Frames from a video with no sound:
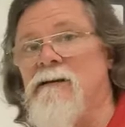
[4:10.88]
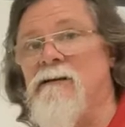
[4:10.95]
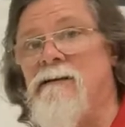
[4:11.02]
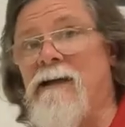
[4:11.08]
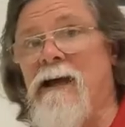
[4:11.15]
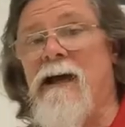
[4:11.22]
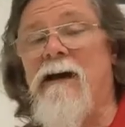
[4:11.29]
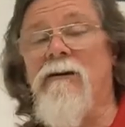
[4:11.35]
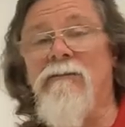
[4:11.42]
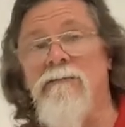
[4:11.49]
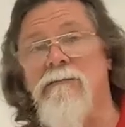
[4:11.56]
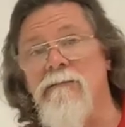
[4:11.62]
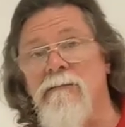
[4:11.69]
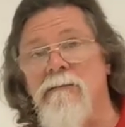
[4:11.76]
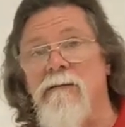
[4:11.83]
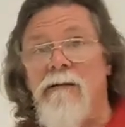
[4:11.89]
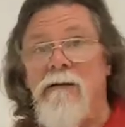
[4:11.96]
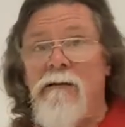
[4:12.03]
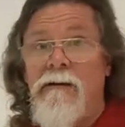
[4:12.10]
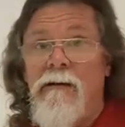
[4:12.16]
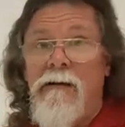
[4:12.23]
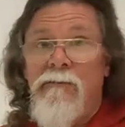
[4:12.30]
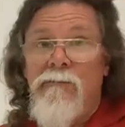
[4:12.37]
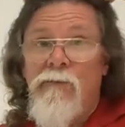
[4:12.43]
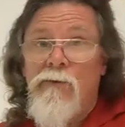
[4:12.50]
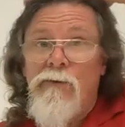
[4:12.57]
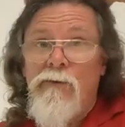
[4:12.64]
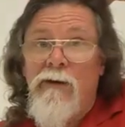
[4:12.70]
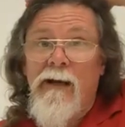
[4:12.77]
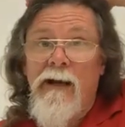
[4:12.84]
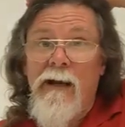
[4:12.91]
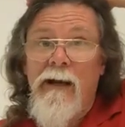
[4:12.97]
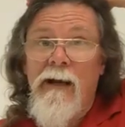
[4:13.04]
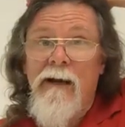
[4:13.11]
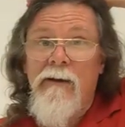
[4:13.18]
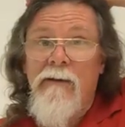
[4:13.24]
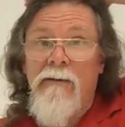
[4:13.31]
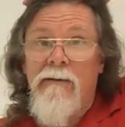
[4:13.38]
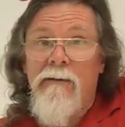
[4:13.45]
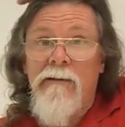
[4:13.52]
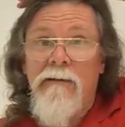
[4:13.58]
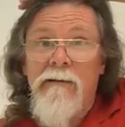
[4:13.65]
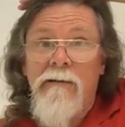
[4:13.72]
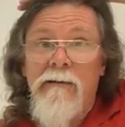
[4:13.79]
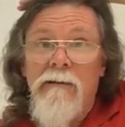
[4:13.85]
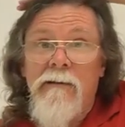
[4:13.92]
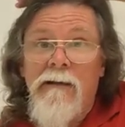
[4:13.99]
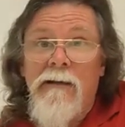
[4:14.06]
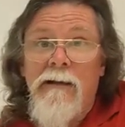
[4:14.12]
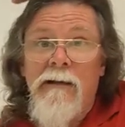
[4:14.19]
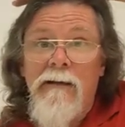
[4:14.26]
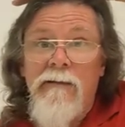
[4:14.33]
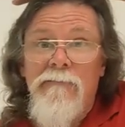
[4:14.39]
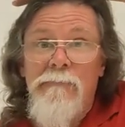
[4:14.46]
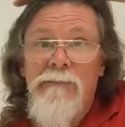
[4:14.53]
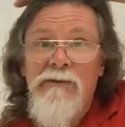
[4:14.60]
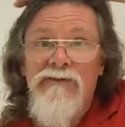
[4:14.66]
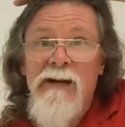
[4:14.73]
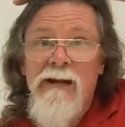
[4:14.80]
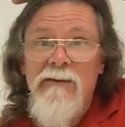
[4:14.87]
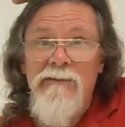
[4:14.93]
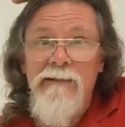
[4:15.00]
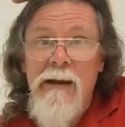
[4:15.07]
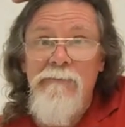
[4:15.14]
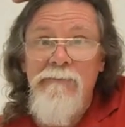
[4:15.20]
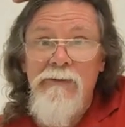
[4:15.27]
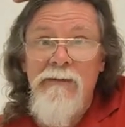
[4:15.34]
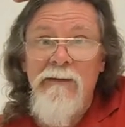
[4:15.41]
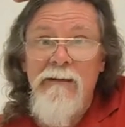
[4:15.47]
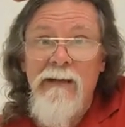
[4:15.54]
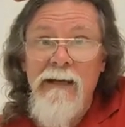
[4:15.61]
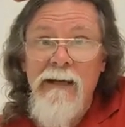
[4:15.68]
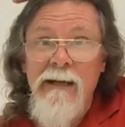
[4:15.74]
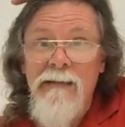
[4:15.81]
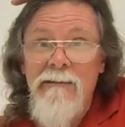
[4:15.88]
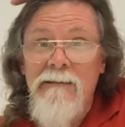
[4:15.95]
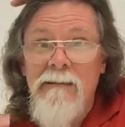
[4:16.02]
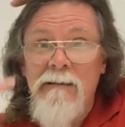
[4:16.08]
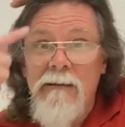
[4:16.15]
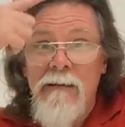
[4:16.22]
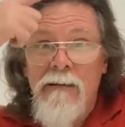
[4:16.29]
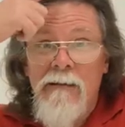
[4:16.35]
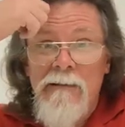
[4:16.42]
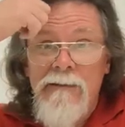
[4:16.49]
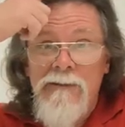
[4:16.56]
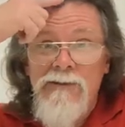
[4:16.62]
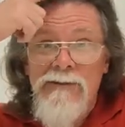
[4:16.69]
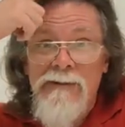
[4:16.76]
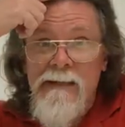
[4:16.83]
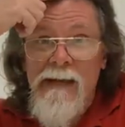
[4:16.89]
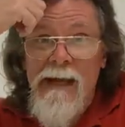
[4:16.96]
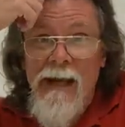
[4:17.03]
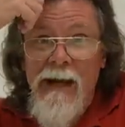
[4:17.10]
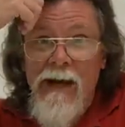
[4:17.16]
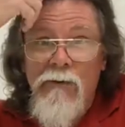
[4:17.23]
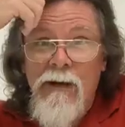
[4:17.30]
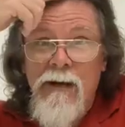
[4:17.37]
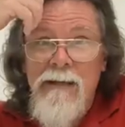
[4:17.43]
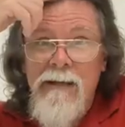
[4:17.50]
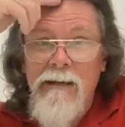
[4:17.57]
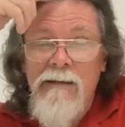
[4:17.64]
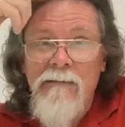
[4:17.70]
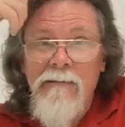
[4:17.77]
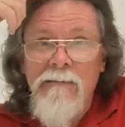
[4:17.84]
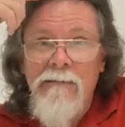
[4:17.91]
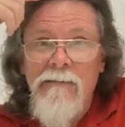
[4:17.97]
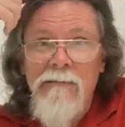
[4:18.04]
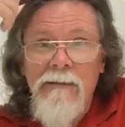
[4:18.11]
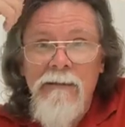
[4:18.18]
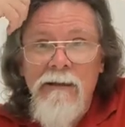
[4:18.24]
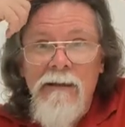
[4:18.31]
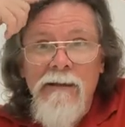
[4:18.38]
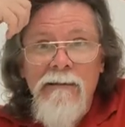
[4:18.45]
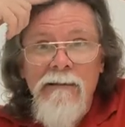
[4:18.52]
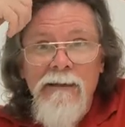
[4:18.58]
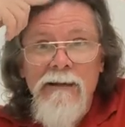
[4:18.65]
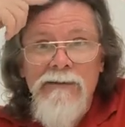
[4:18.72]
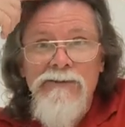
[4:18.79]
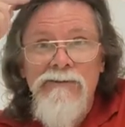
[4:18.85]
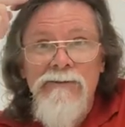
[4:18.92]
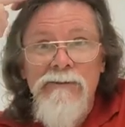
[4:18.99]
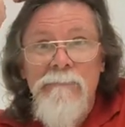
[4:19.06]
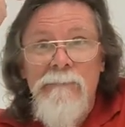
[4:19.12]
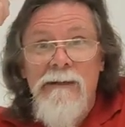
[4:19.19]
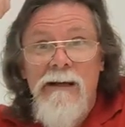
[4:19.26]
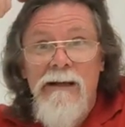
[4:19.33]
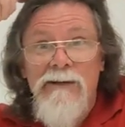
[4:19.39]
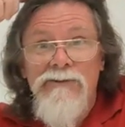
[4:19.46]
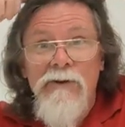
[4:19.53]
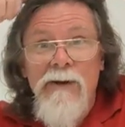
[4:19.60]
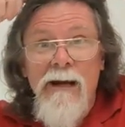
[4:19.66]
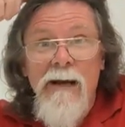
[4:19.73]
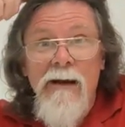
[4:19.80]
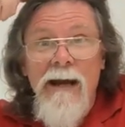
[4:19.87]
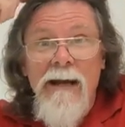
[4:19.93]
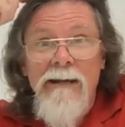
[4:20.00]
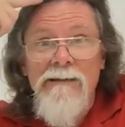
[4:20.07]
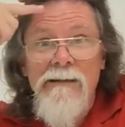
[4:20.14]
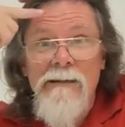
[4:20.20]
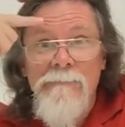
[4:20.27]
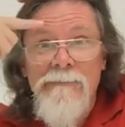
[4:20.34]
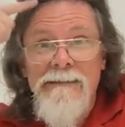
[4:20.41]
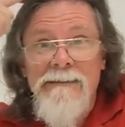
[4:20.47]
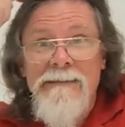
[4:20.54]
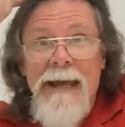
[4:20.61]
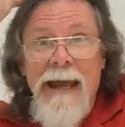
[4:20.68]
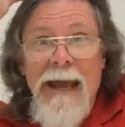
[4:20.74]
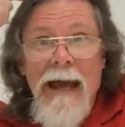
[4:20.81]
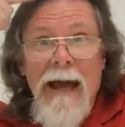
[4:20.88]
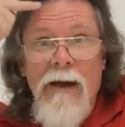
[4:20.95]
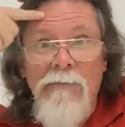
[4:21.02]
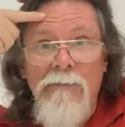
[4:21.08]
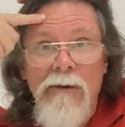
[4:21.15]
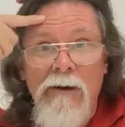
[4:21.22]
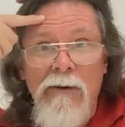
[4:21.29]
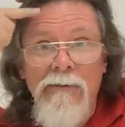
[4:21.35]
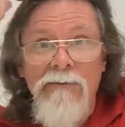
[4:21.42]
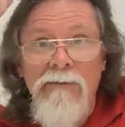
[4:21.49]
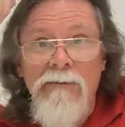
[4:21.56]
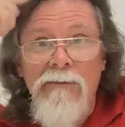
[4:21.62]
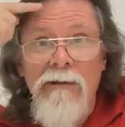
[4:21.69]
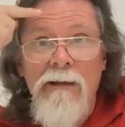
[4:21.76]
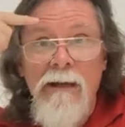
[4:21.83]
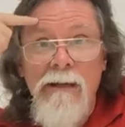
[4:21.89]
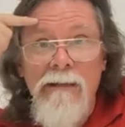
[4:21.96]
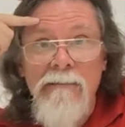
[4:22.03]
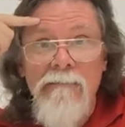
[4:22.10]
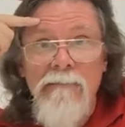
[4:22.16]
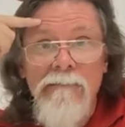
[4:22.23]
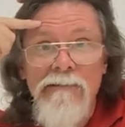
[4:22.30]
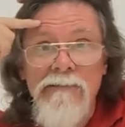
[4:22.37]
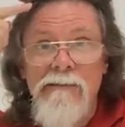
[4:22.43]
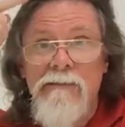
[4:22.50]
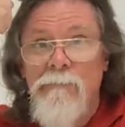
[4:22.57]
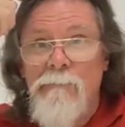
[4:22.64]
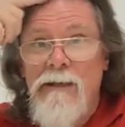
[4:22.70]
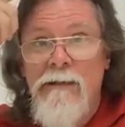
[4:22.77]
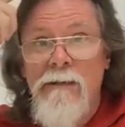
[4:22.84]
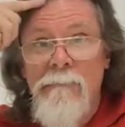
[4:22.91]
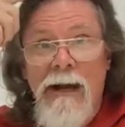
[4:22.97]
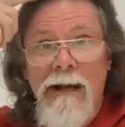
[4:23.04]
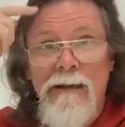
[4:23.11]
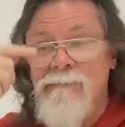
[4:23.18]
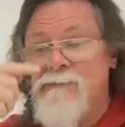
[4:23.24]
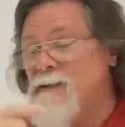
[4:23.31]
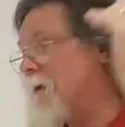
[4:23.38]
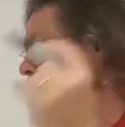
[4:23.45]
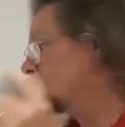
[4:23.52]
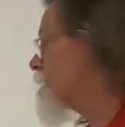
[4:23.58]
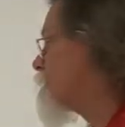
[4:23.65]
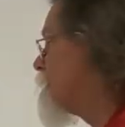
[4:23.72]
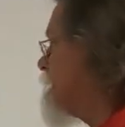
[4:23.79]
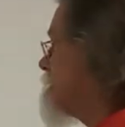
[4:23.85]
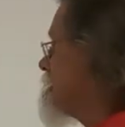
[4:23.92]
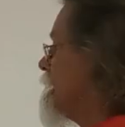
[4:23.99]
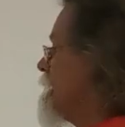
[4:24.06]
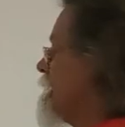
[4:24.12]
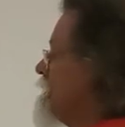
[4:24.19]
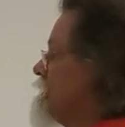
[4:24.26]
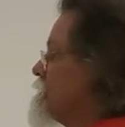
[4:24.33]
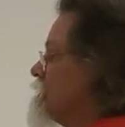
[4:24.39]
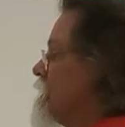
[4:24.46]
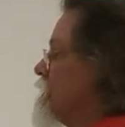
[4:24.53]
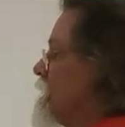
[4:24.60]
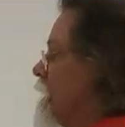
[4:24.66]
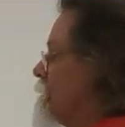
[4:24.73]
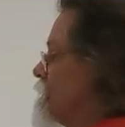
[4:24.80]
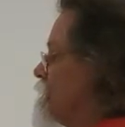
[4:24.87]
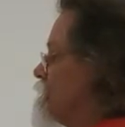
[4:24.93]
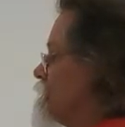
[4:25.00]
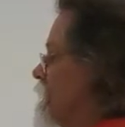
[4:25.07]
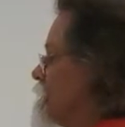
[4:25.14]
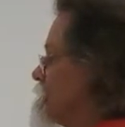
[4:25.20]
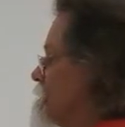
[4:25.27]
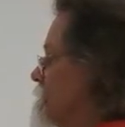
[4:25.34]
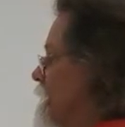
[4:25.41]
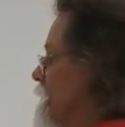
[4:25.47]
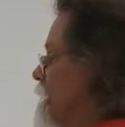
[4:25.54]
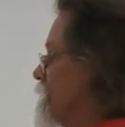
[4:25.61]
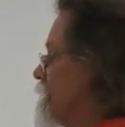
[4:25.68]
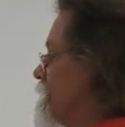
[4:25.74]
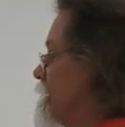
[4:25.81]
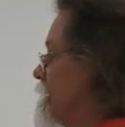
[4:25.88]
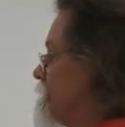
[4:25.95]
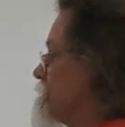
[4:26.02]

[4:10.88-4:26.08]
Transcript: Now, for your hair, if you put your hand on top of your head, do you see hair right here? Yes, you do, because your hair actually comes down on your head just a little bit, and mine comes down a little ways. So I'm going to draw some hair in here.